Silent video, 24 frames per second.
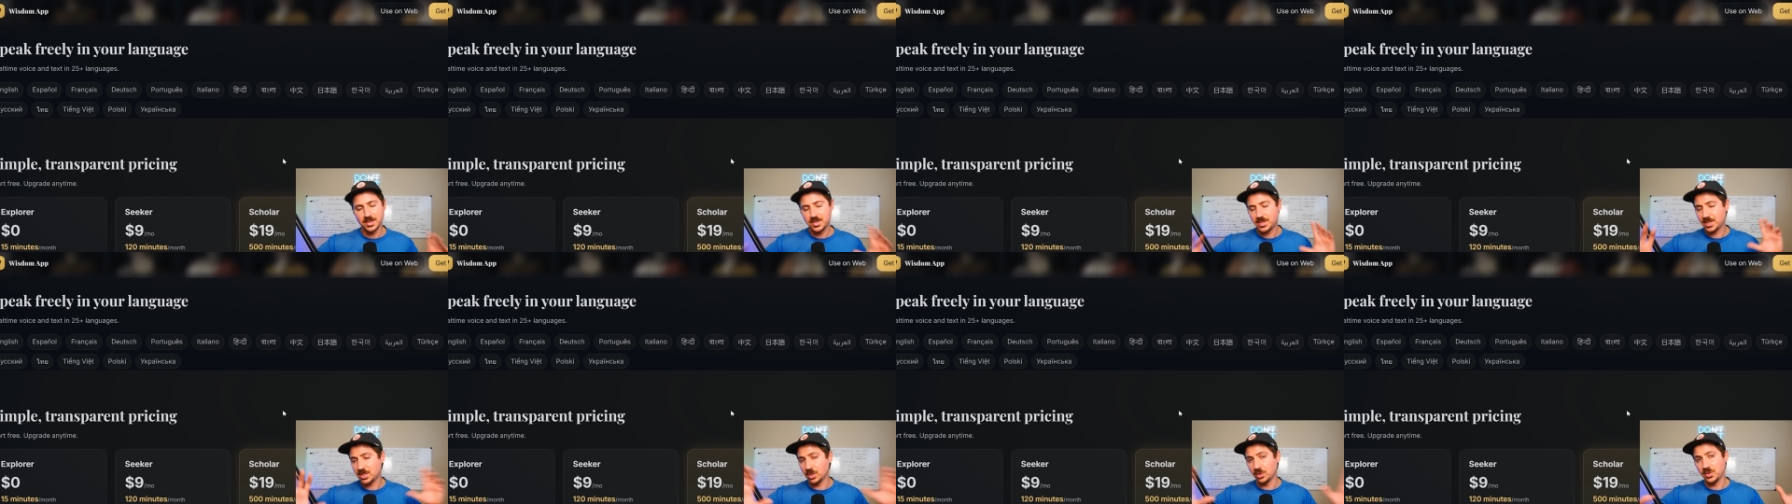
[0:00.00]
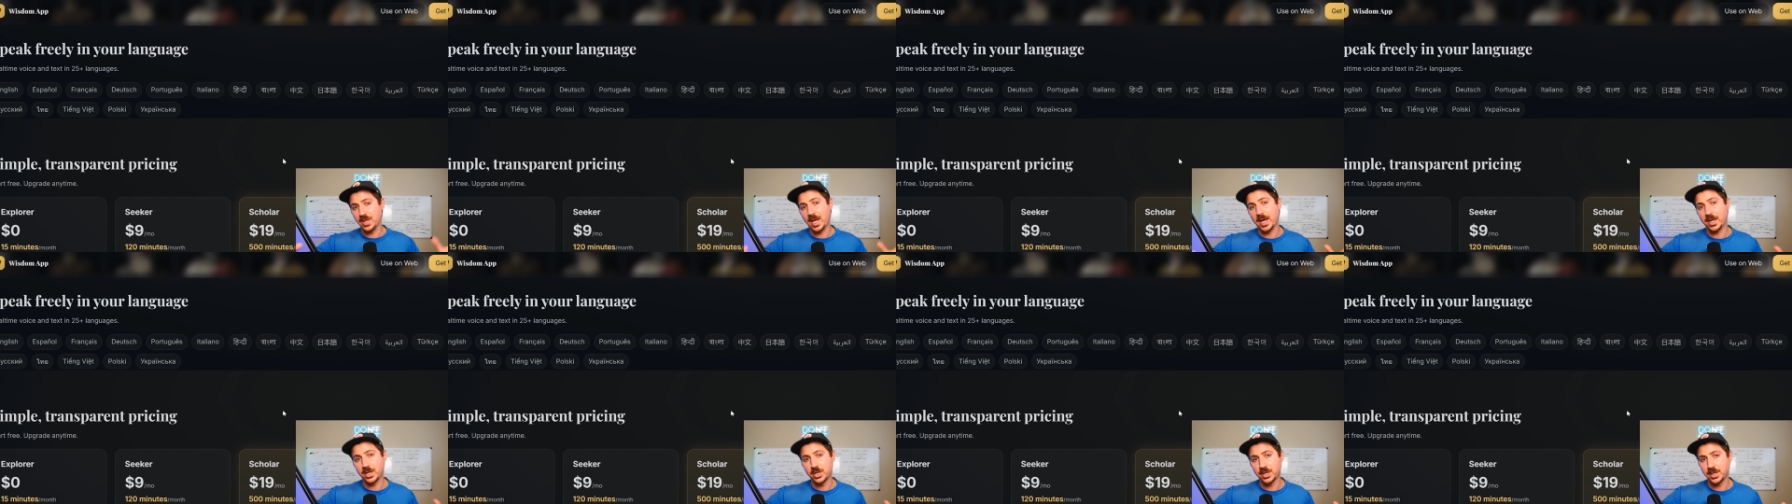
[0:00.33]
Still
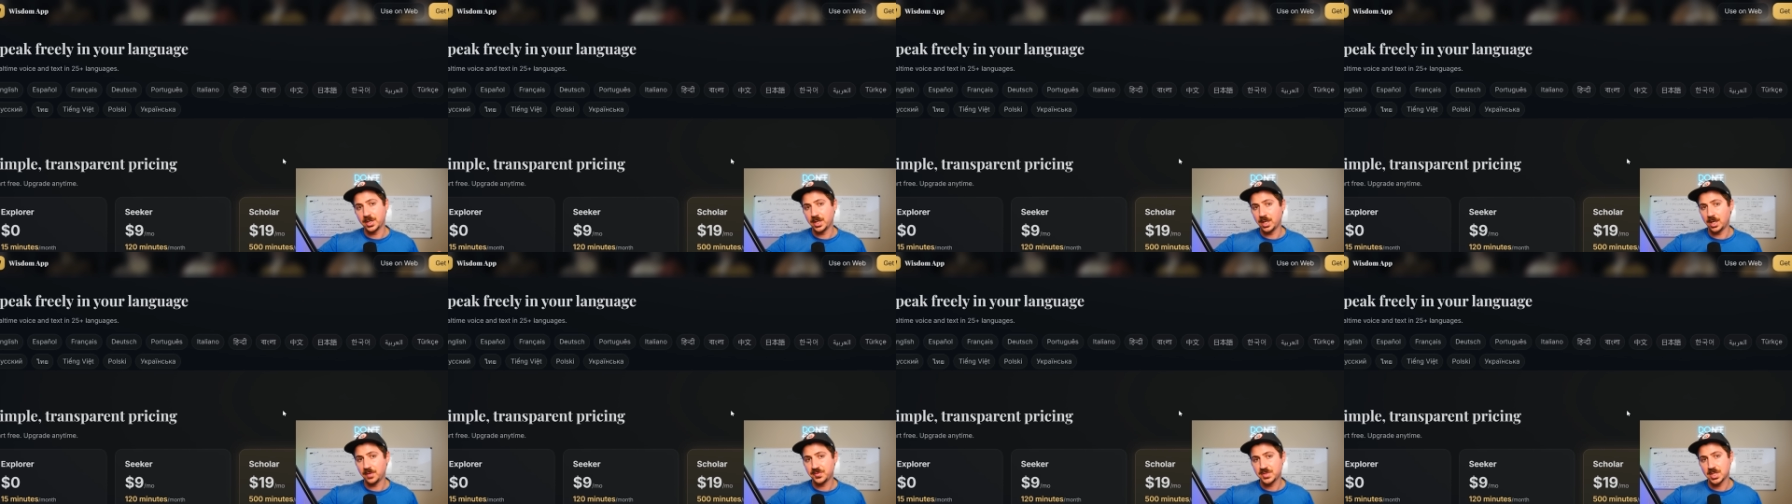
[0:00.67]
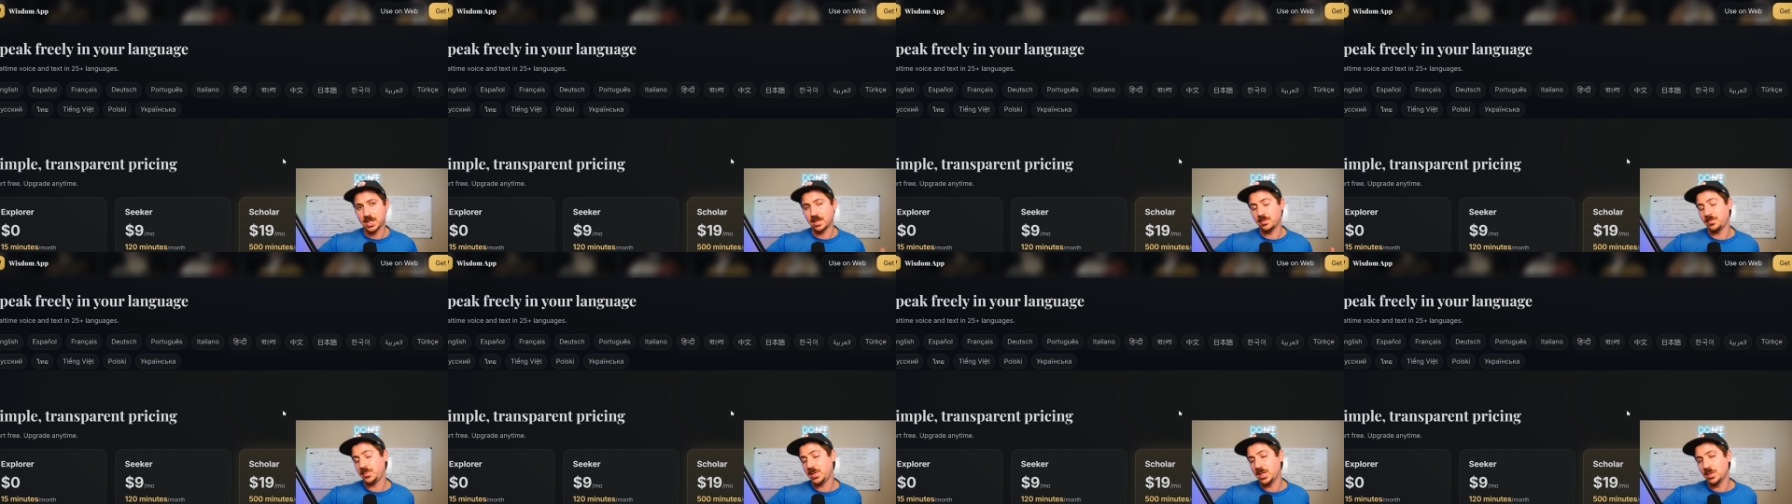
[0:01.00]
not good enough
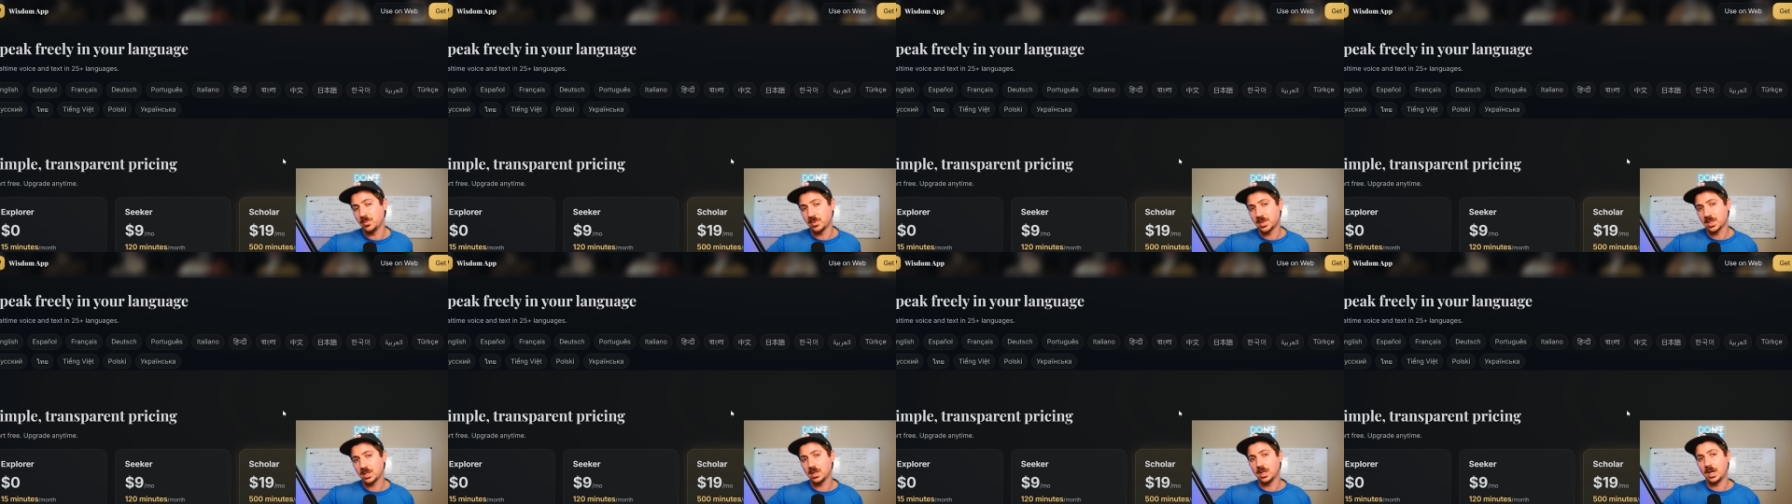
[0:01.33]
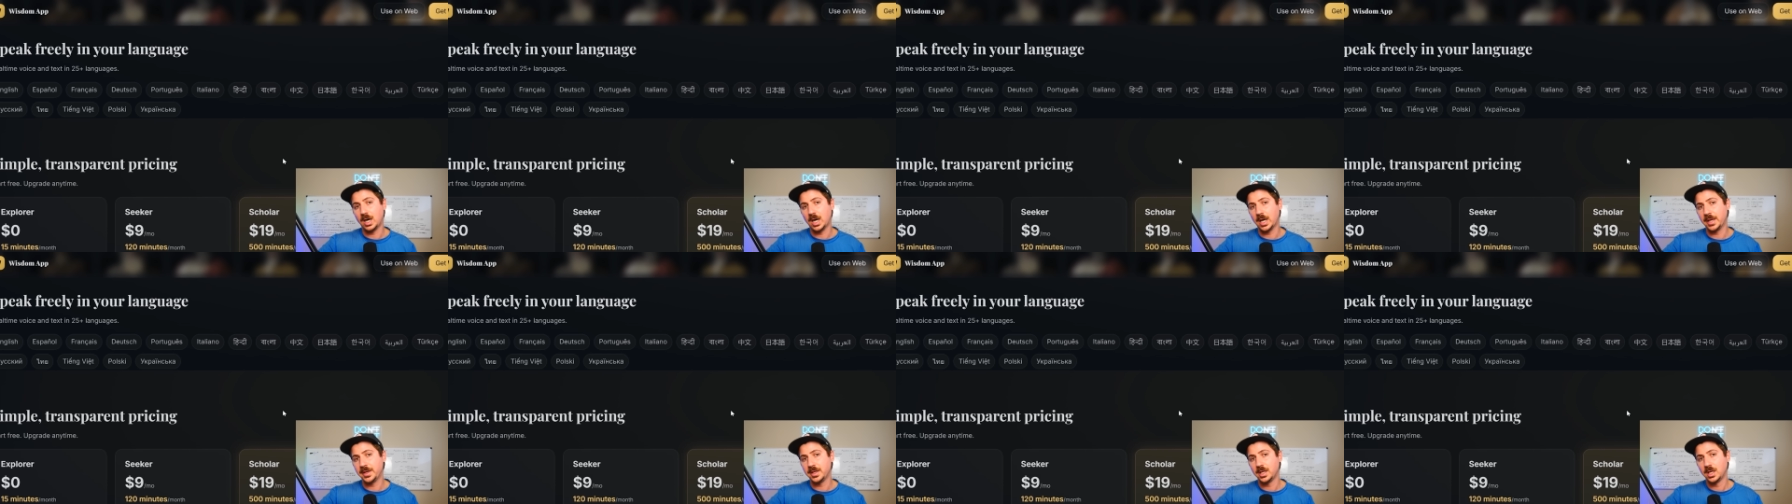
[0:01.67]
to compete with
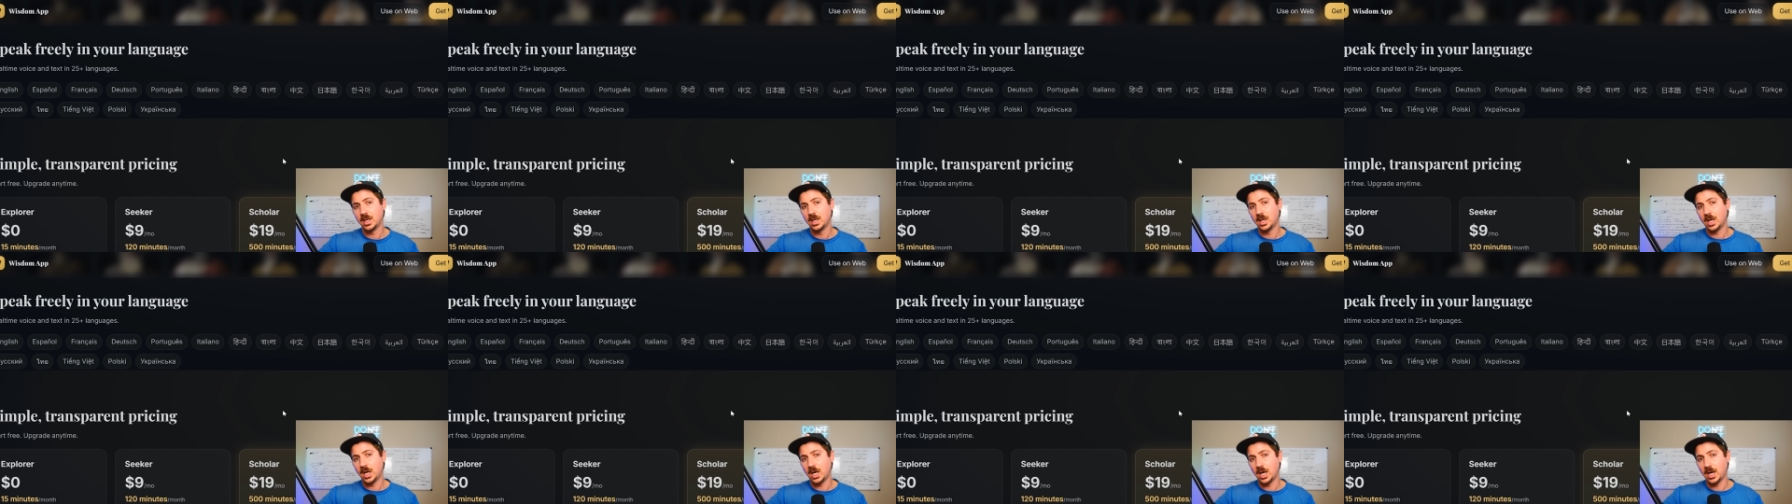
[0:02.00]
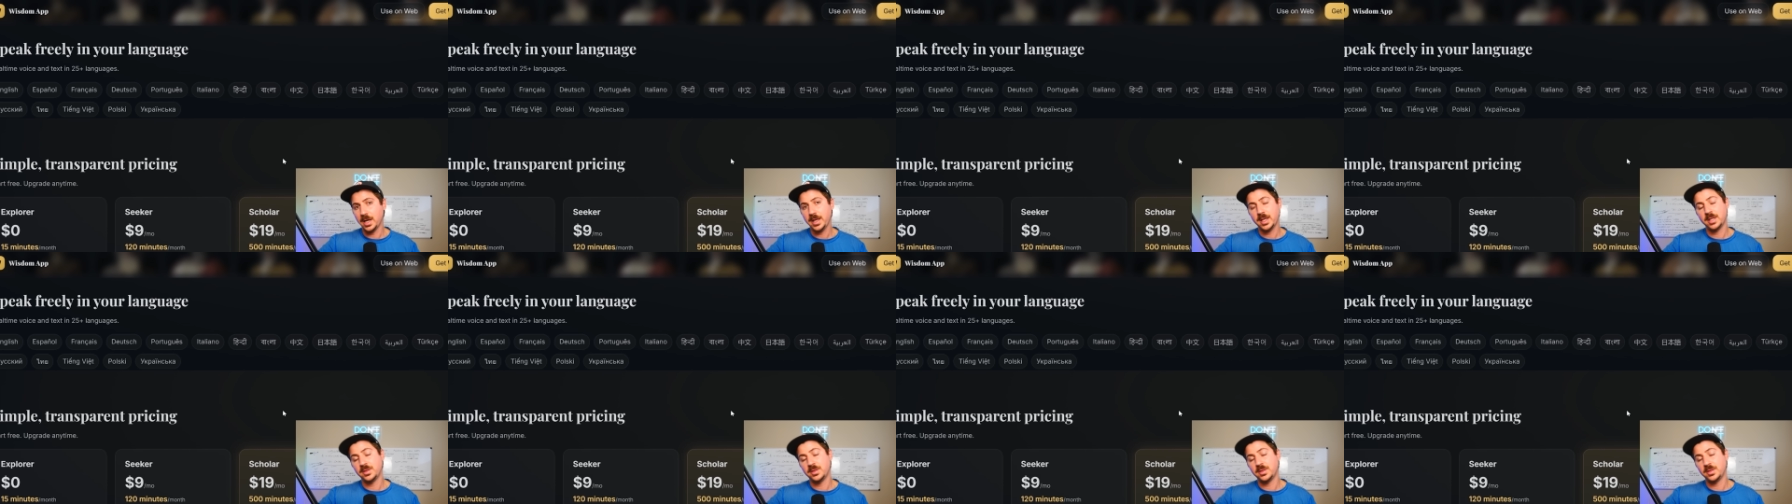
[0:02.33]
Claude uh,